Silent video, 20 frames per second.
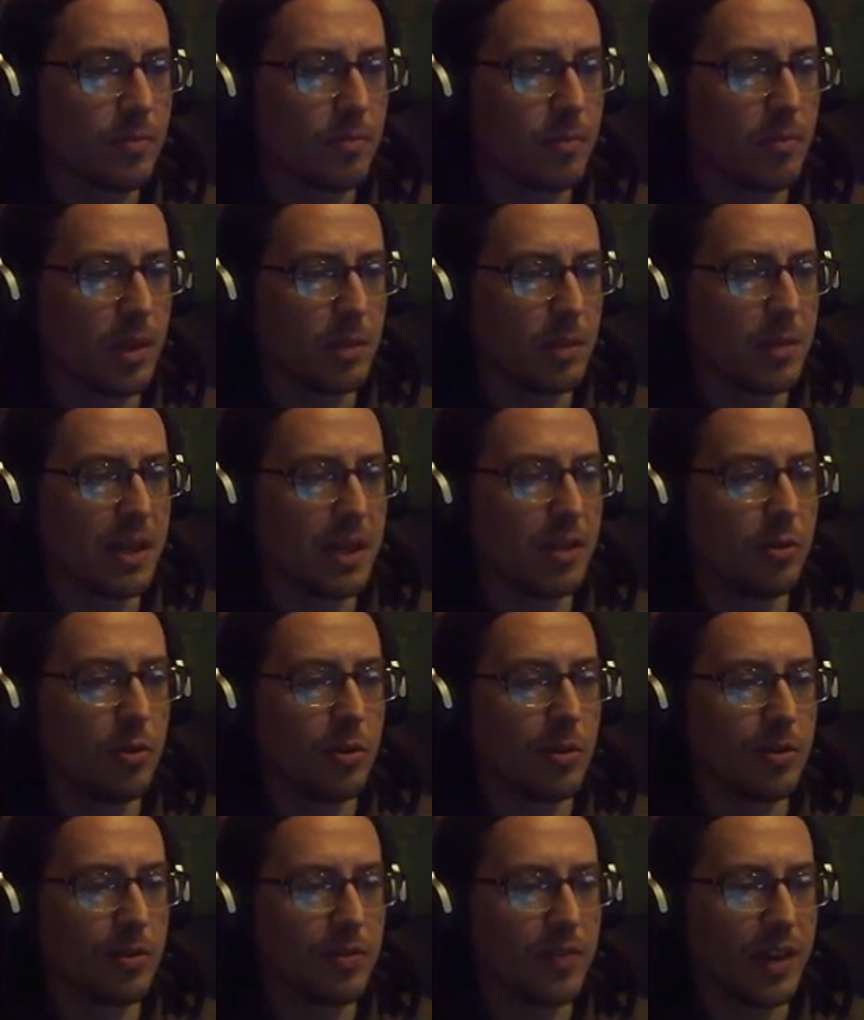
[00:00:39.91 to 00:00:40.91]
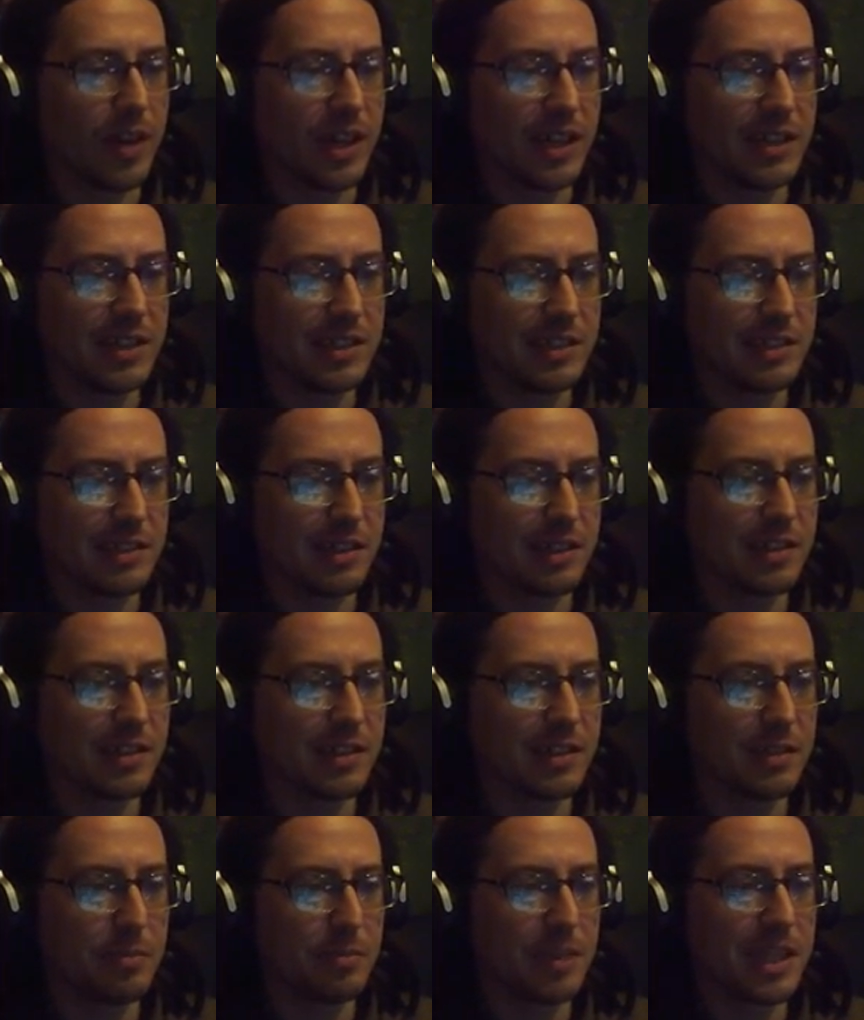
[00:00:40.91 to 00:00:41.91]
With a big orc face
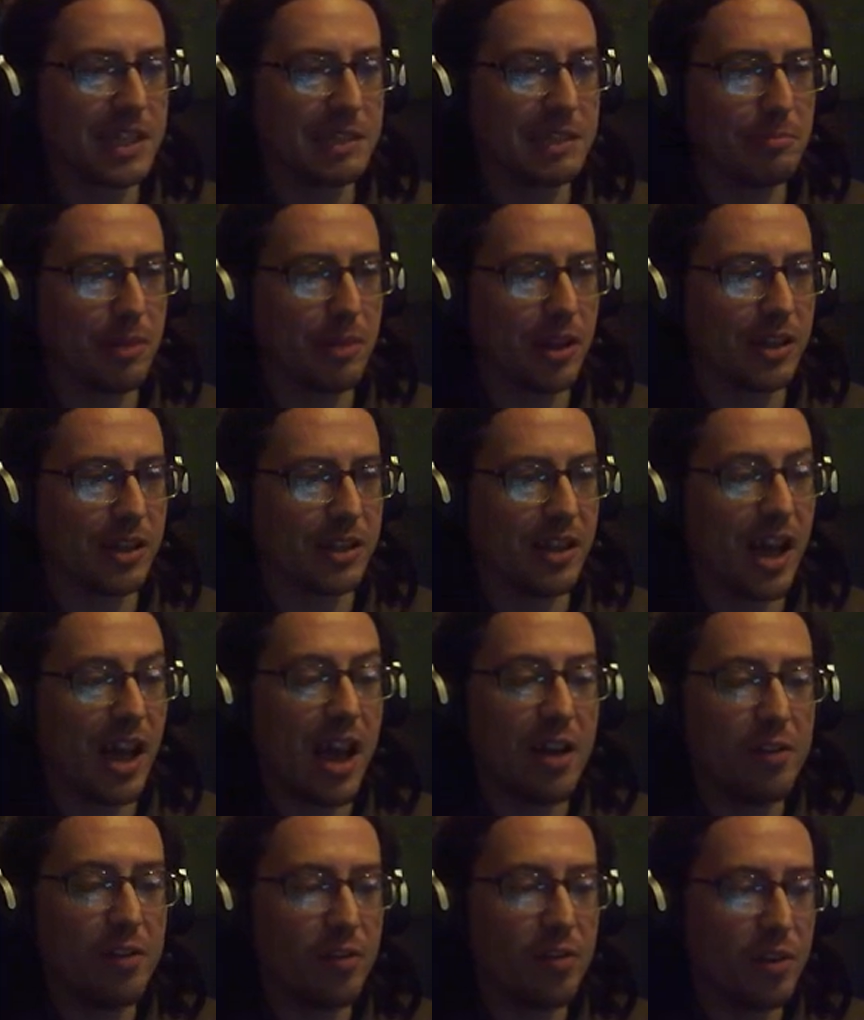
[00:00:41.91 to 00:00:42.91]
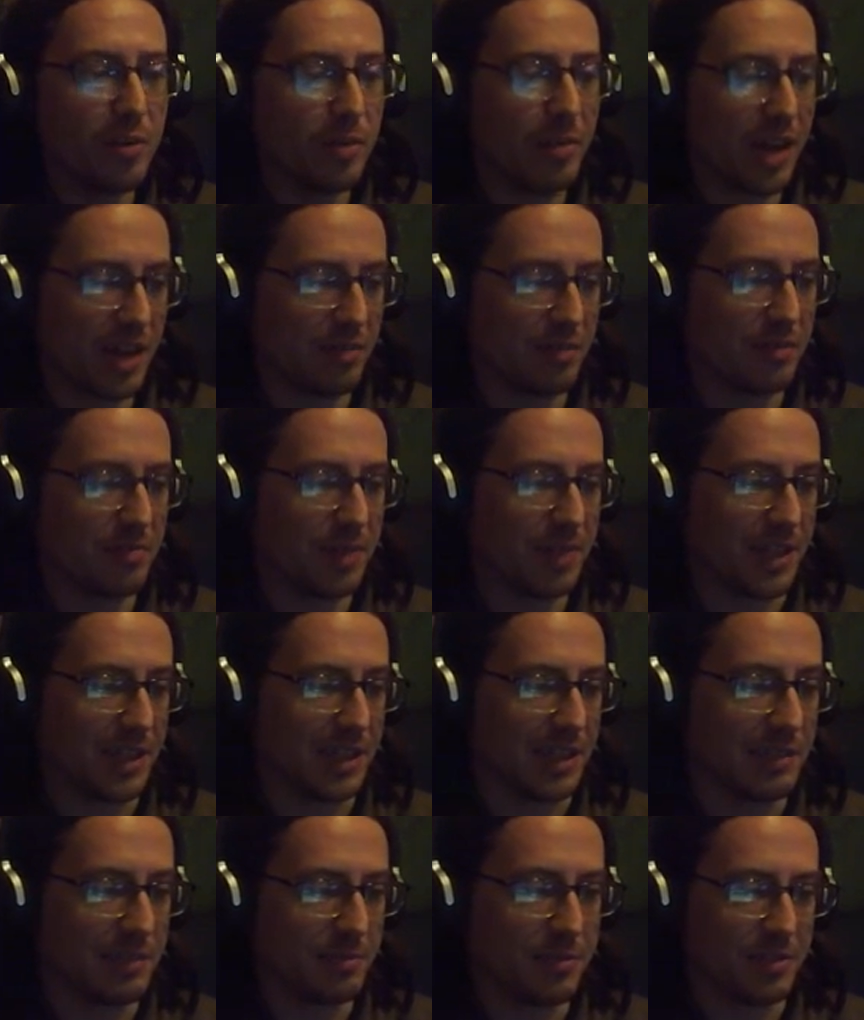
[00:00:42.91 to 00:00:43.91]
and a big spider everywhere. We've played
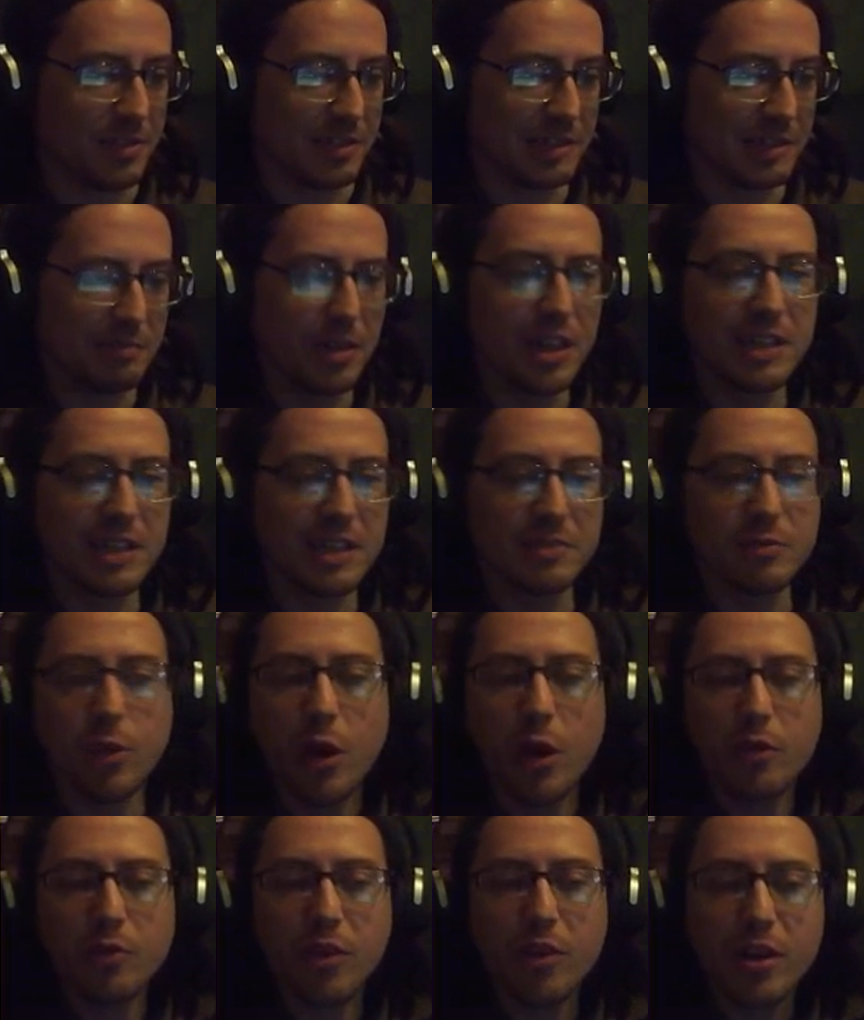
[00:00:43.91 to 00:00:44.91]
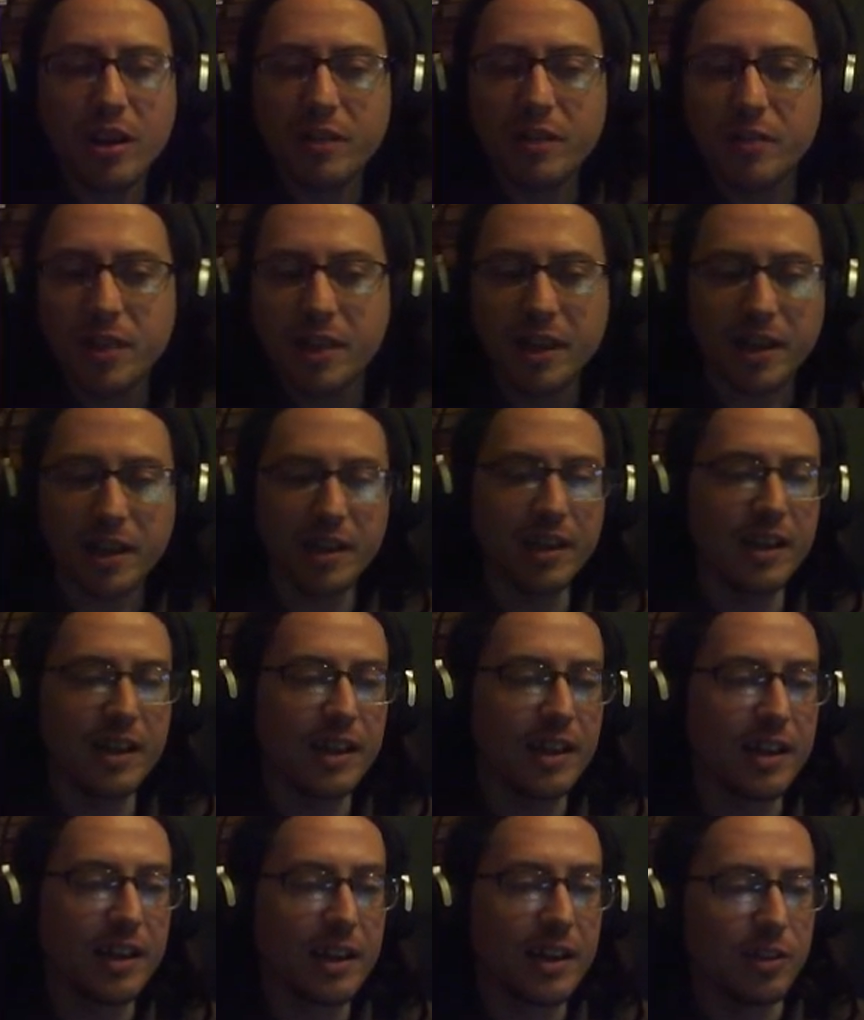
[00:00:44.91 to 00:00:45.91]
this before. Spiders will overrun everything,
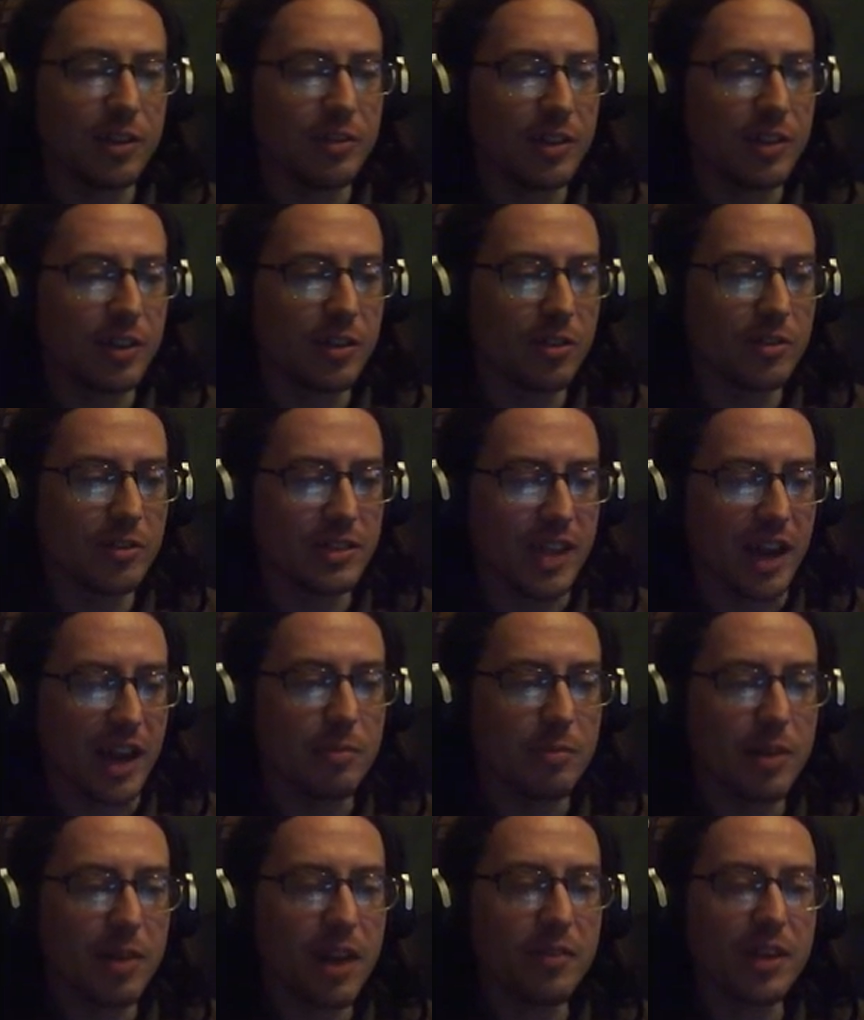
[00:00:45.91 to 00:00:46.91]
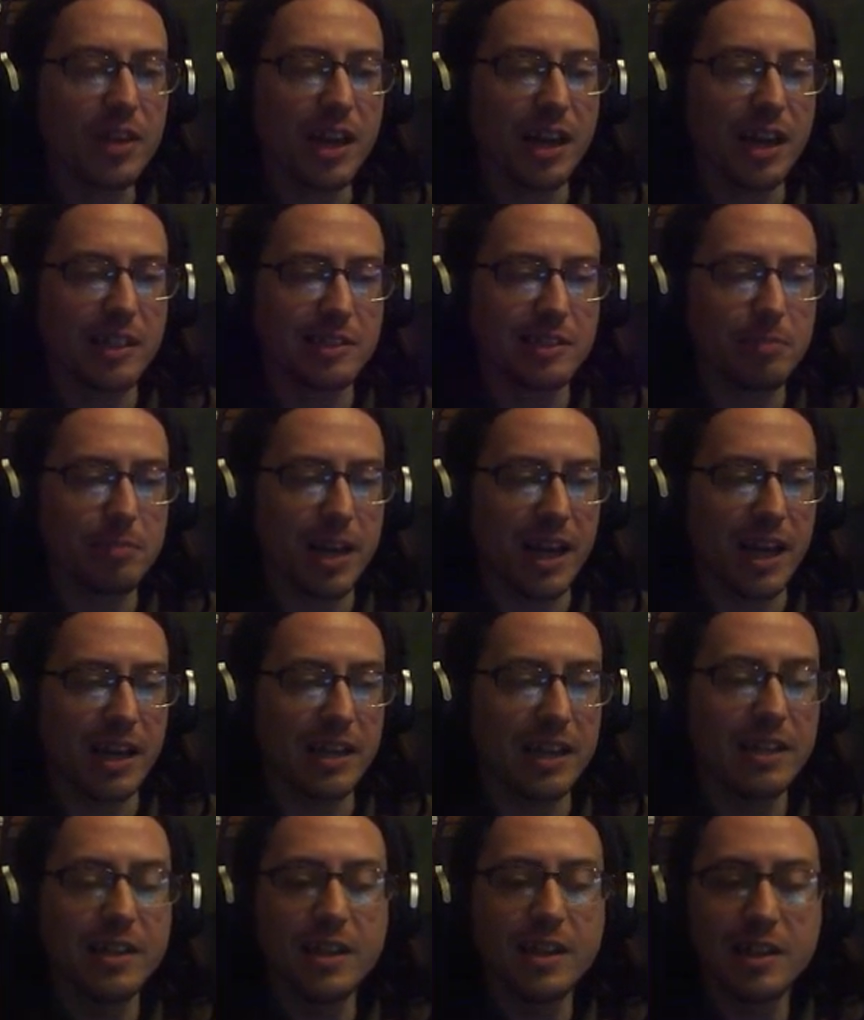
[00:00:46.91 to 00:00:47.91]
including your deck, whatever class you
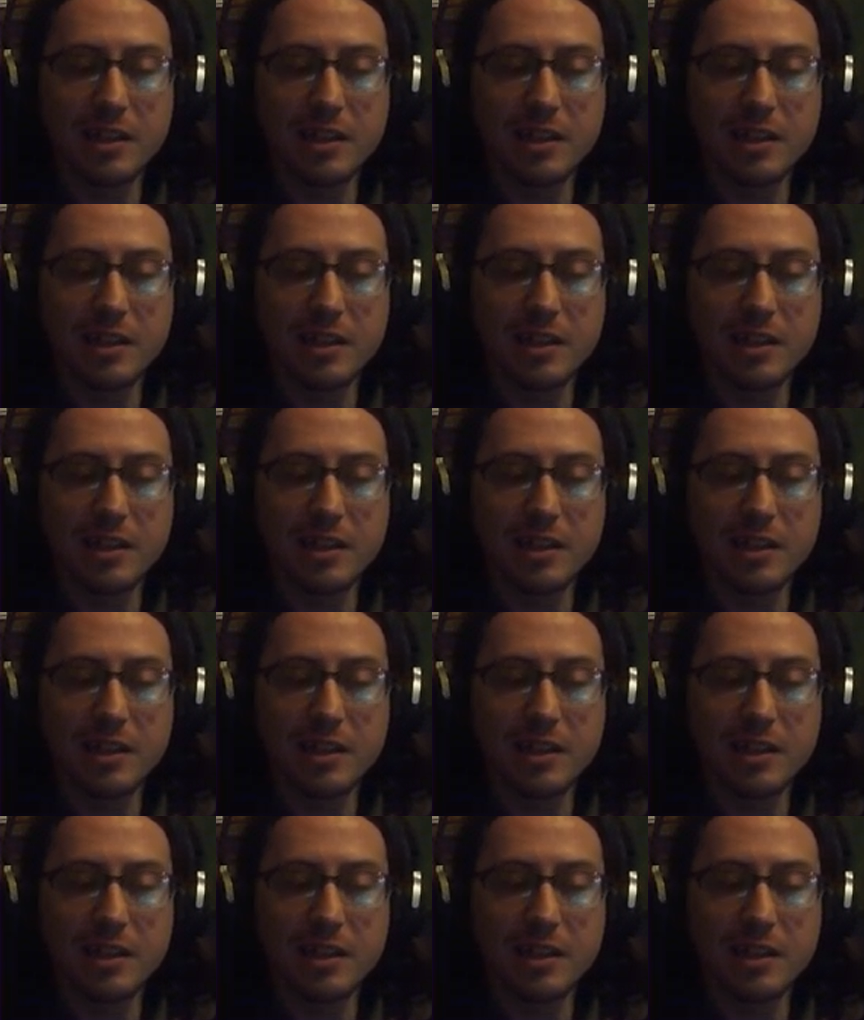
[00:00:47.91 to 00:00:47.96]
play.